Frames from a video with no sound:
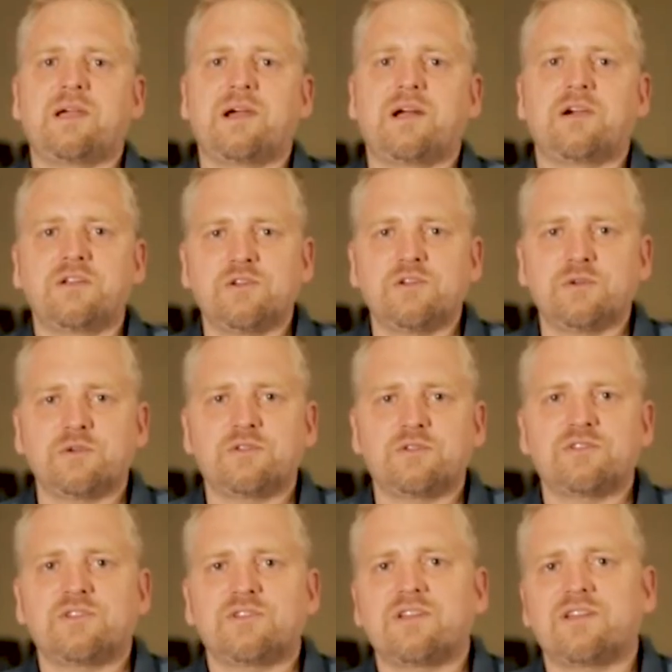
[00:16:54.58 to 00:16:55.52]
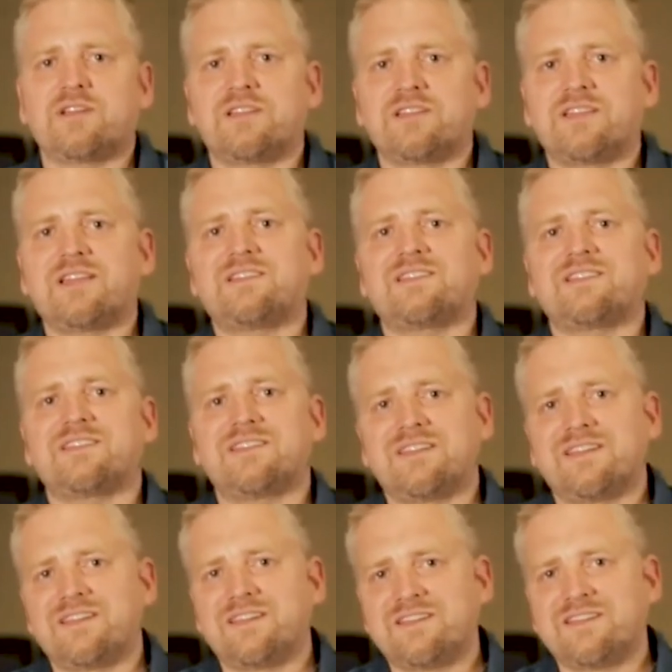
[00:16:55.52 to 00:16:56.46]
argues that
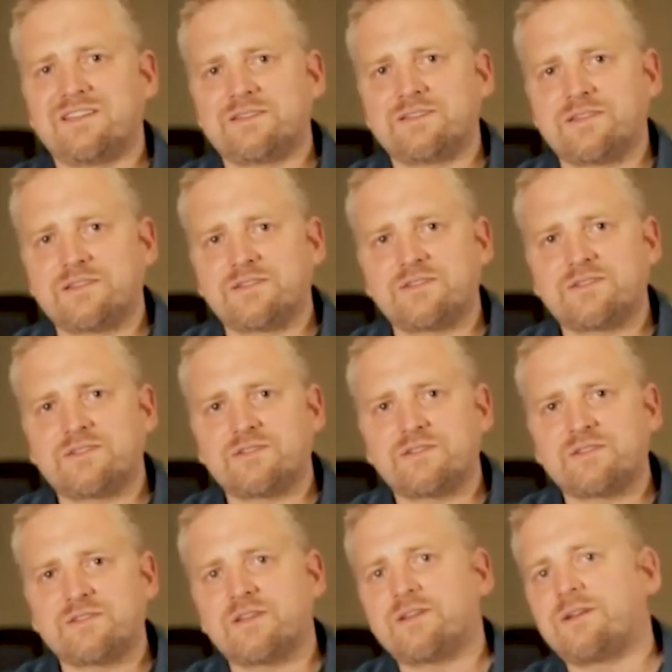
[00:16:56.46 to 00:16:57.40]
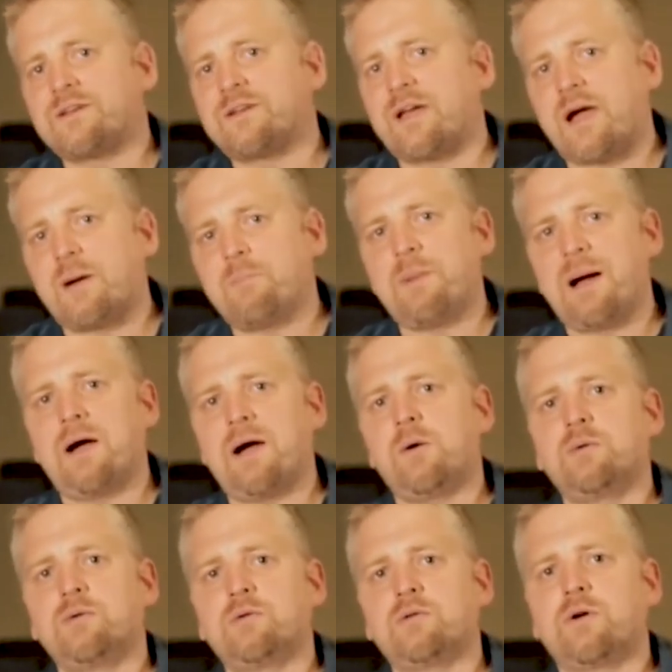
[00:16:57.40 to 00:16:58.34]
the
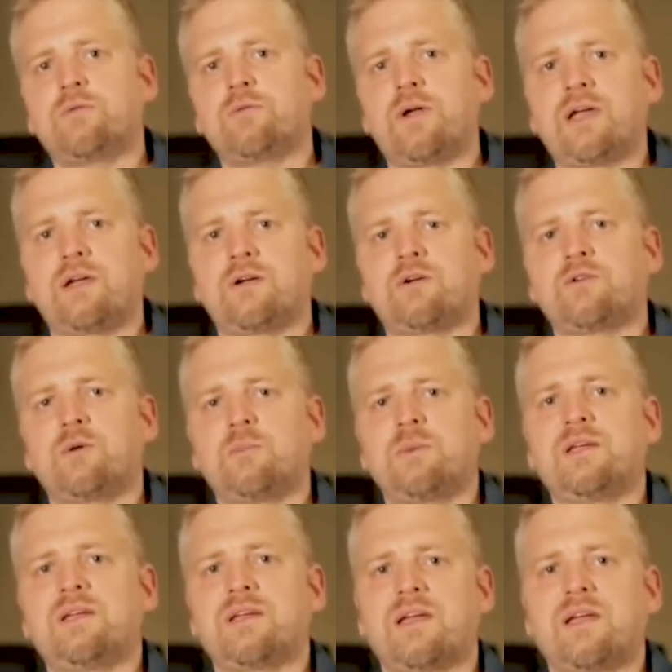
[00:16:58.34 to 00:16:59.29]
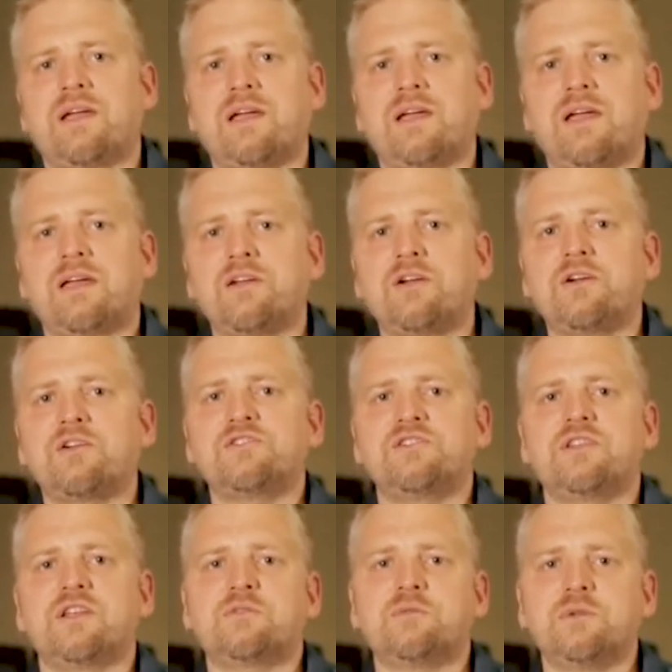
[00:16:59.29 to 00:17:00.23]
amount of economic energy
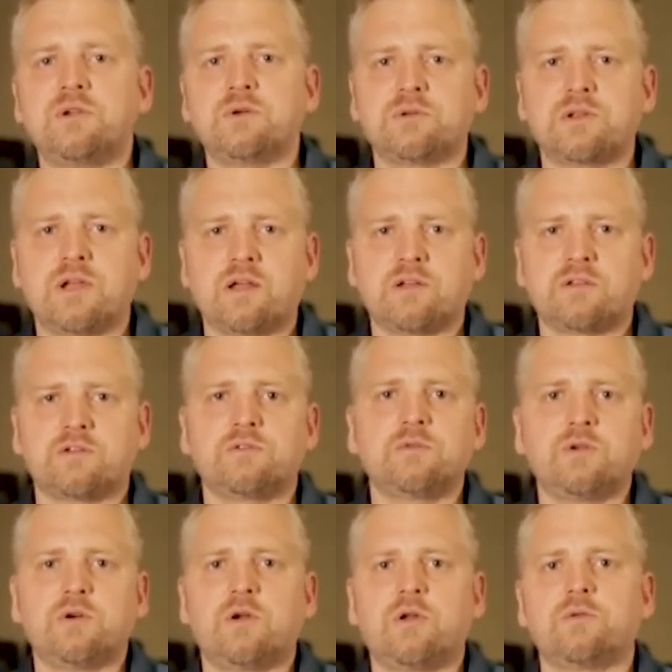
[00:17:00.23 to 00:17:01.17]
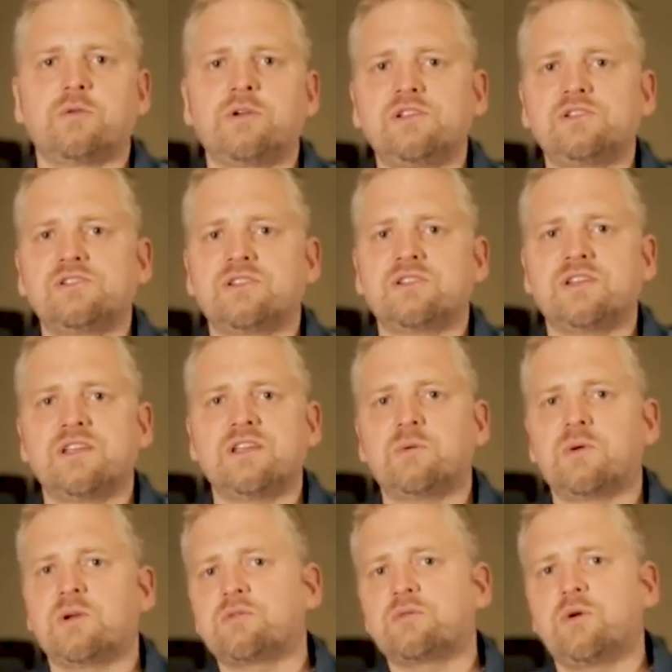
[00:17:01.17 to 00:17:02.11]
that we could add to the whole region
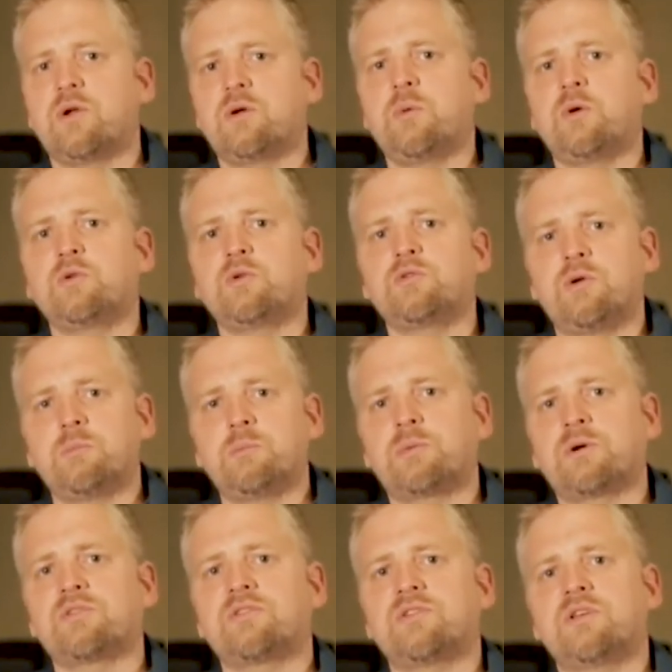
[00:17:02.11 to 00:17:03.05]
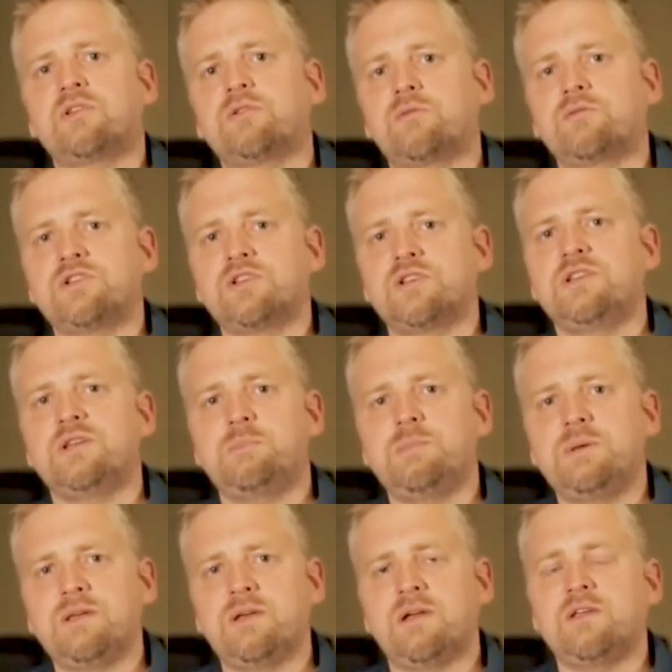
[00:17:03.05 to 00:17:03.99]
equals to almost 1% of
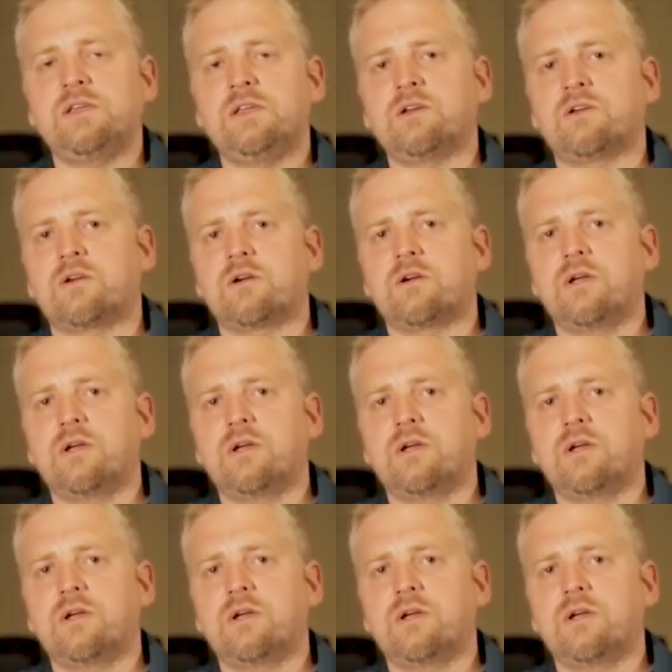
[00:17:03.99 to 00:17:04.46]
GDP a year.